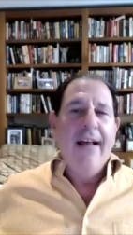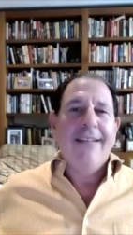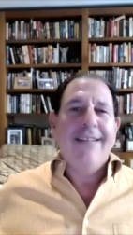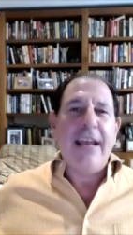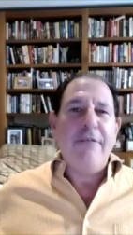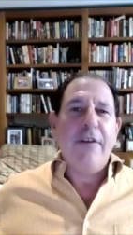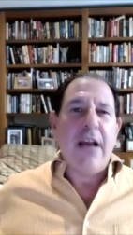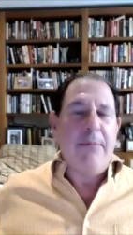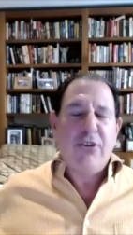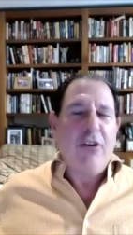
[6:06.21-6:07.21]
life,
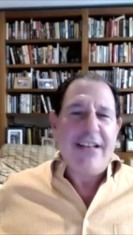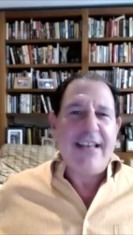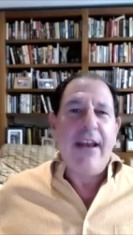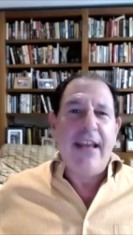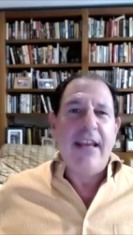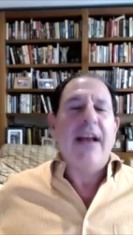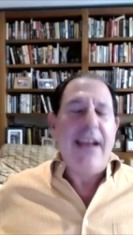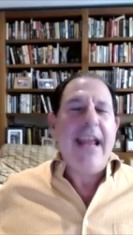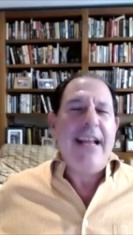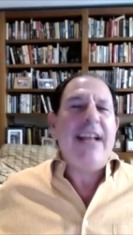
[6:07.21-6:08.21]
I'm sorry, in, yeah,
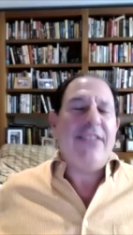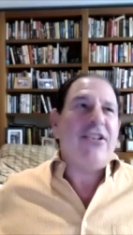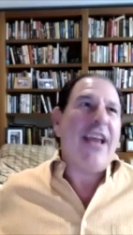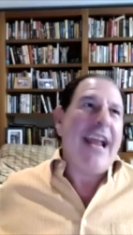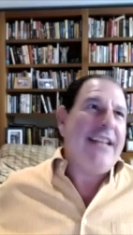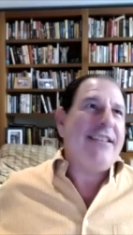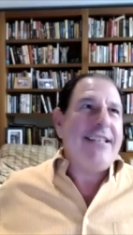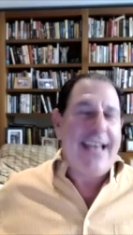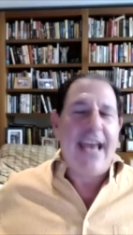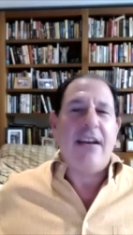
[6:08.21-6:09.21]
let's say
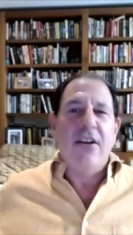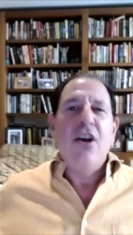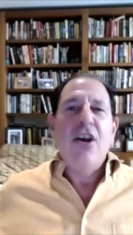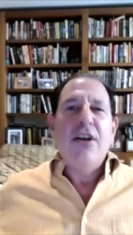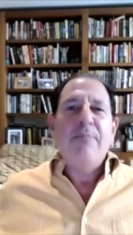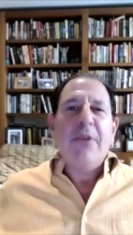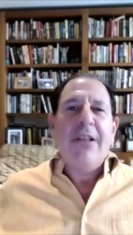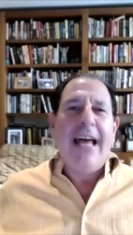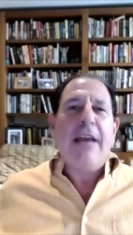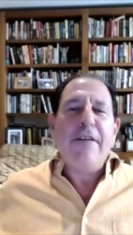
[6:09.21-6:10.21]
1810,
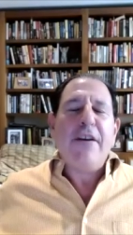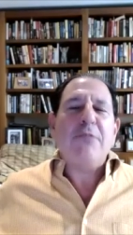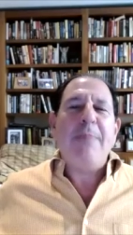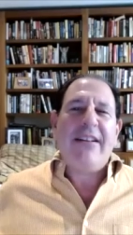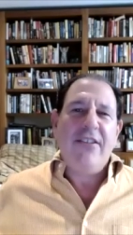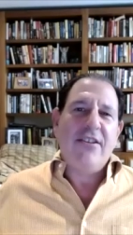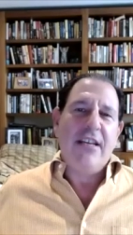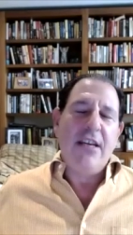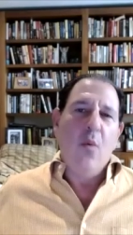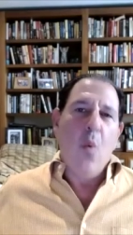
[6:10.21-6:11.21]
life
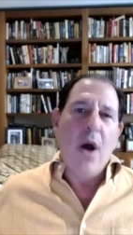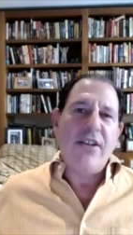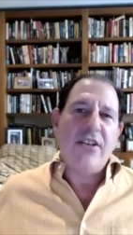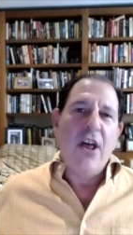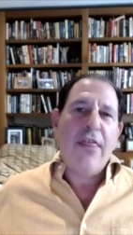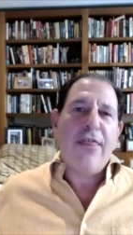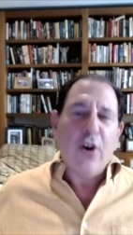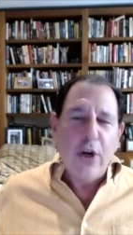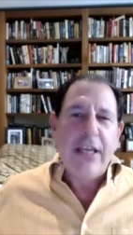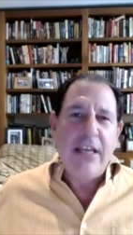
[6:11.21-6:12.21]
expectancy was
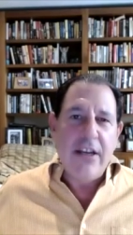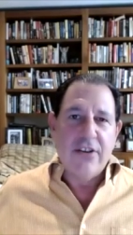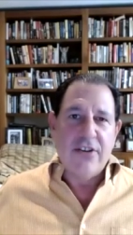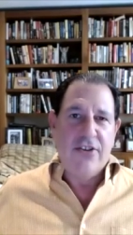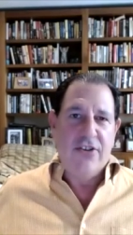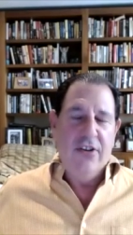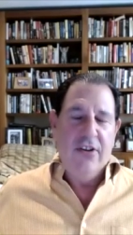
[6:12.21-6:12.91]
30 years.